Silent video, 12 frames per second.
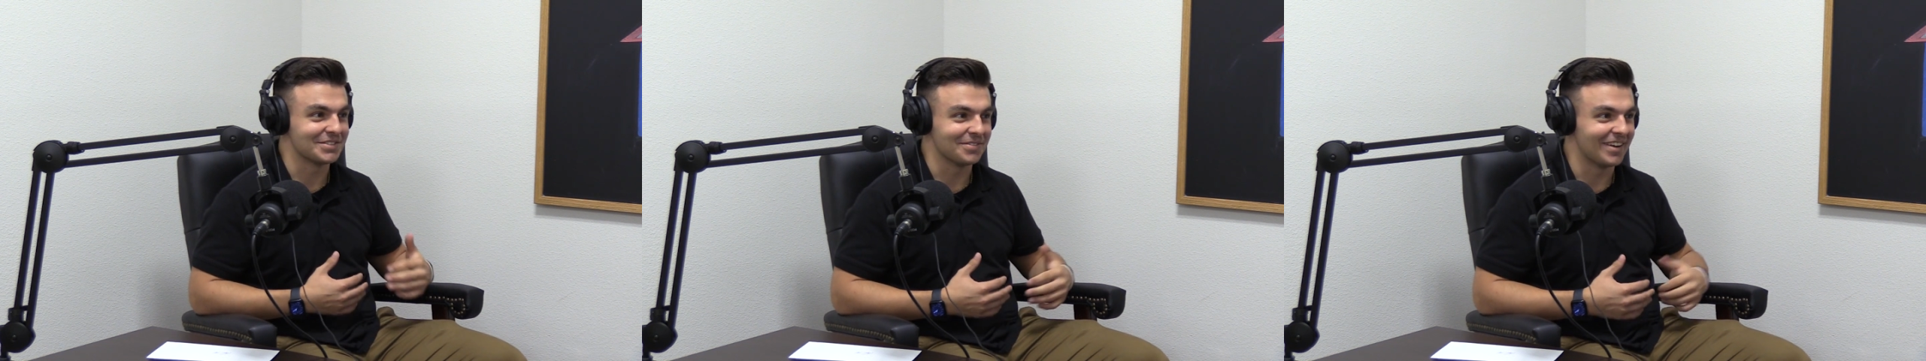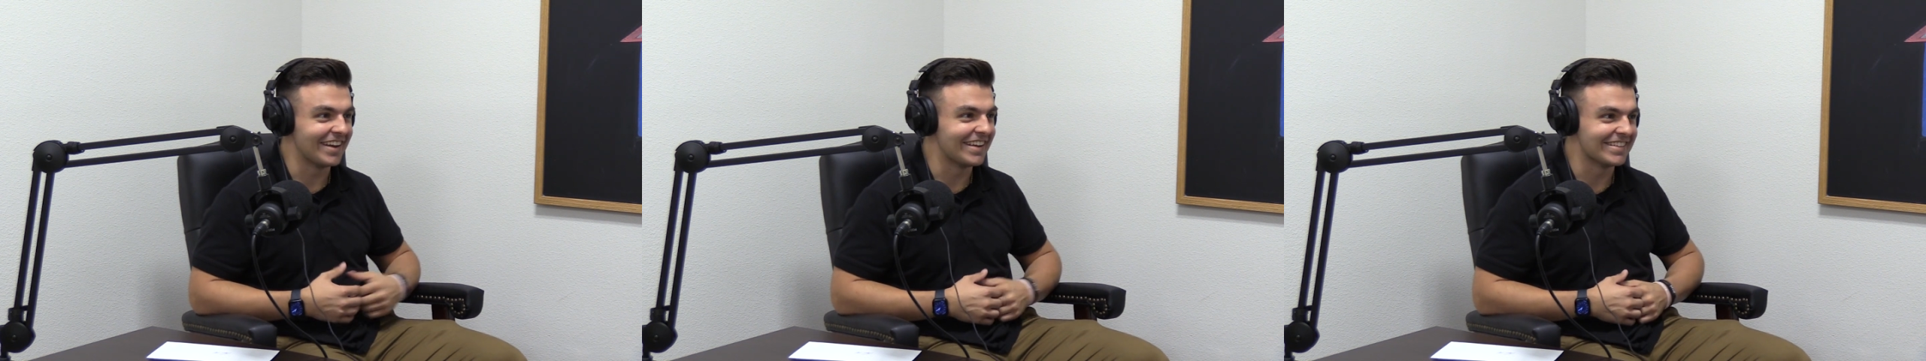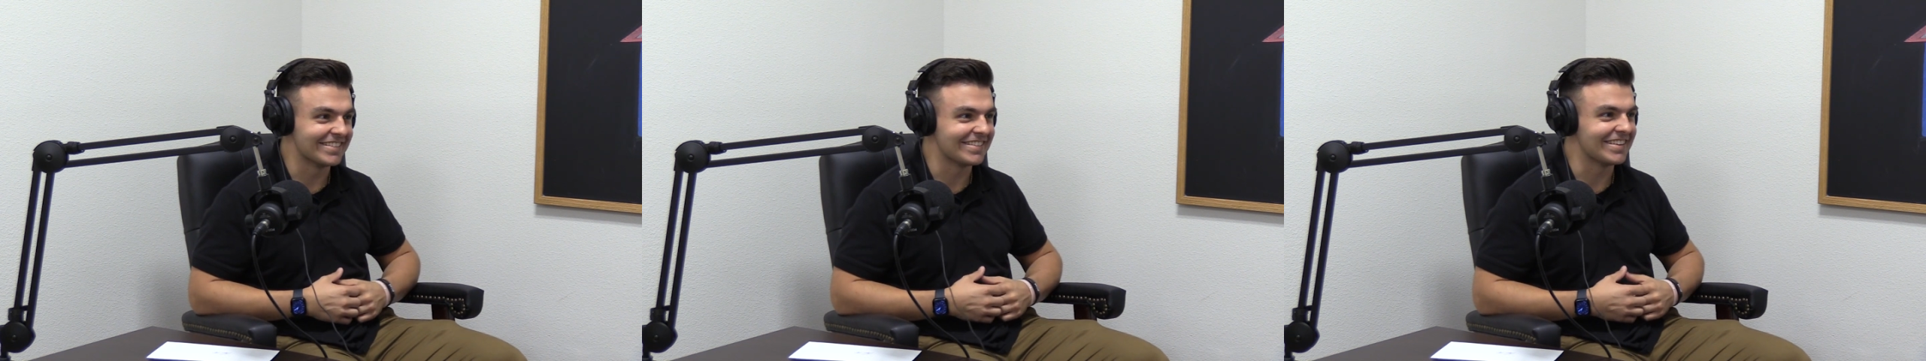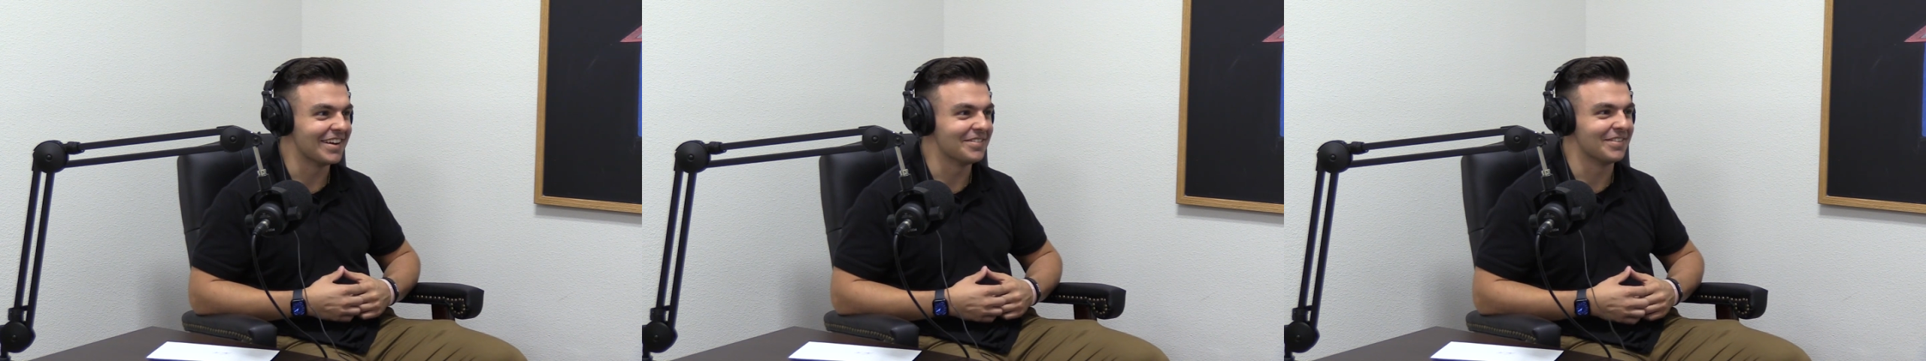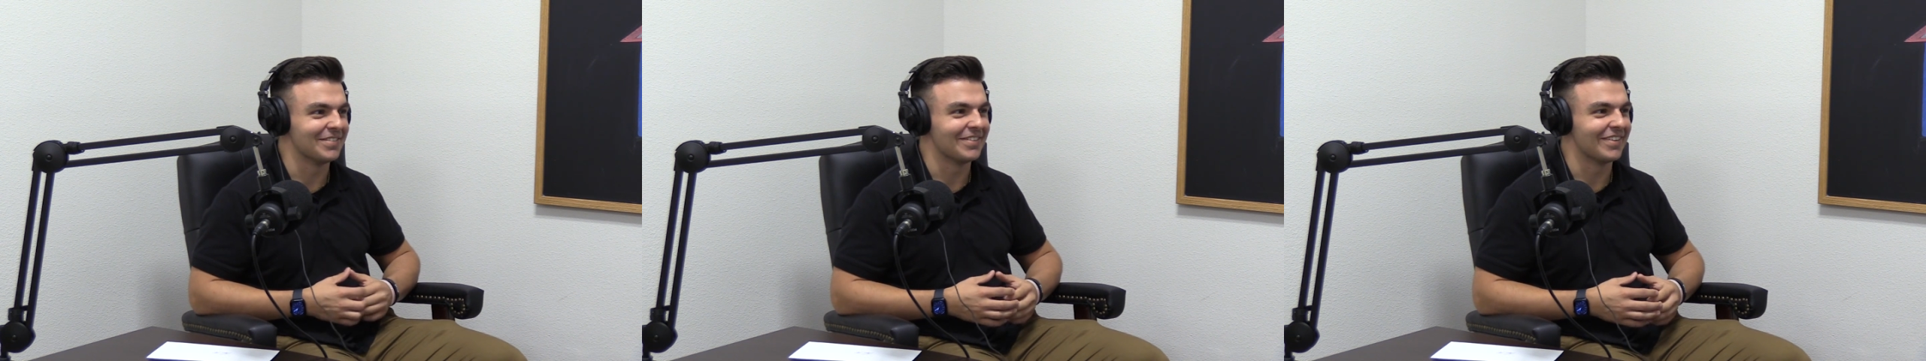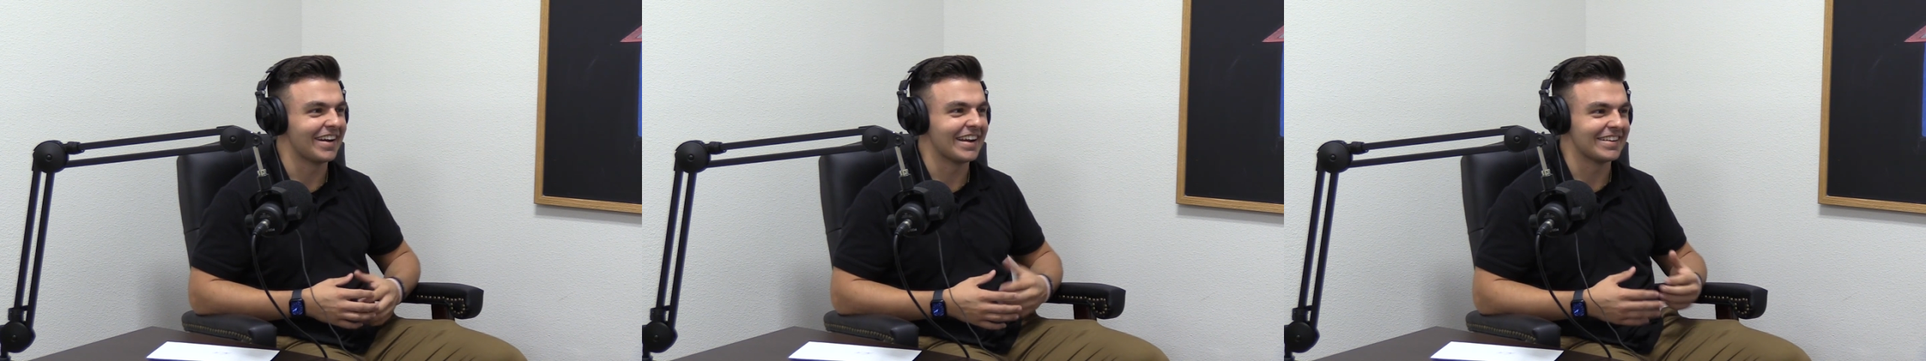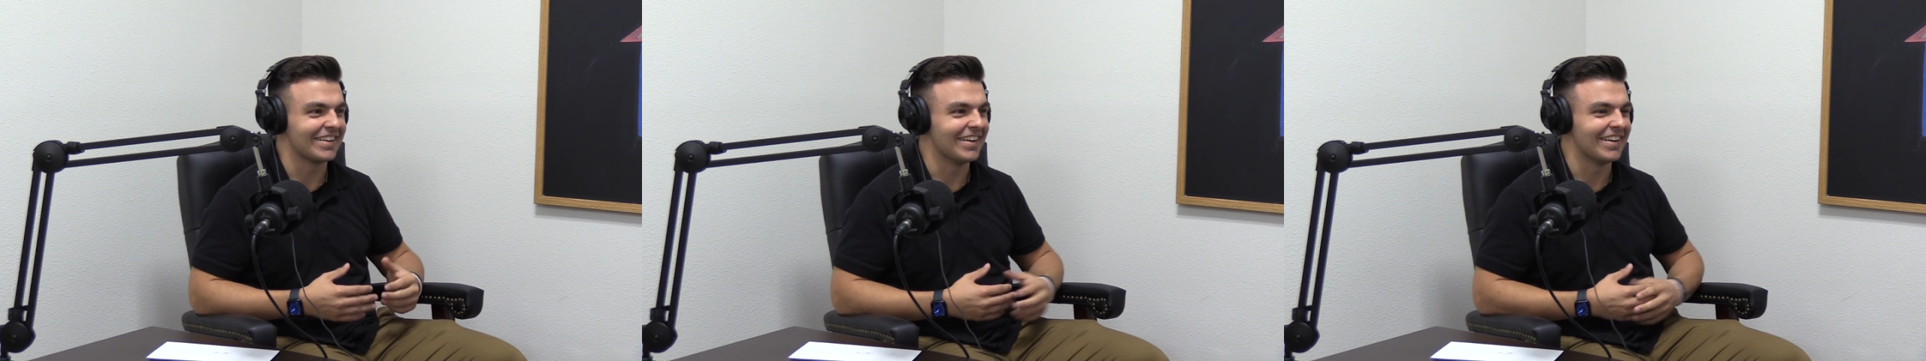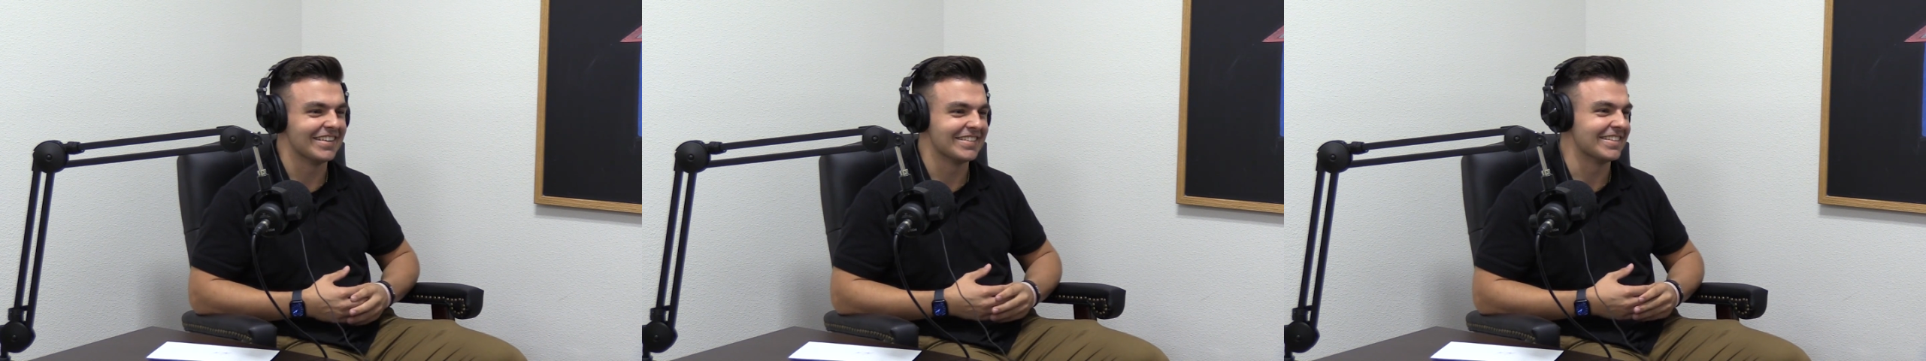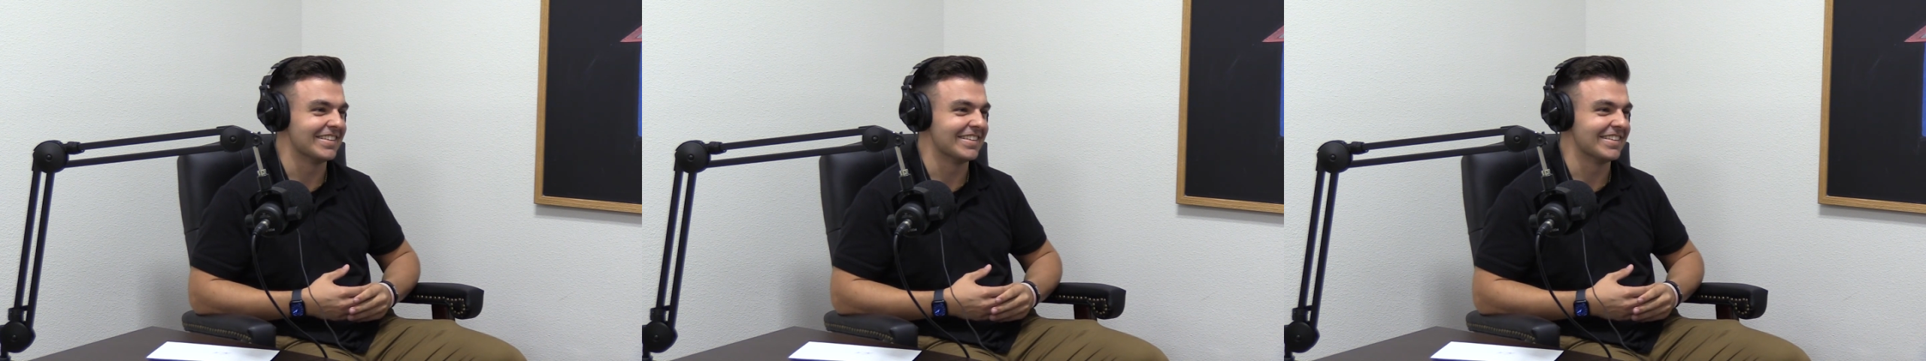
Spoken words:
sweaty and stuff before I'd call.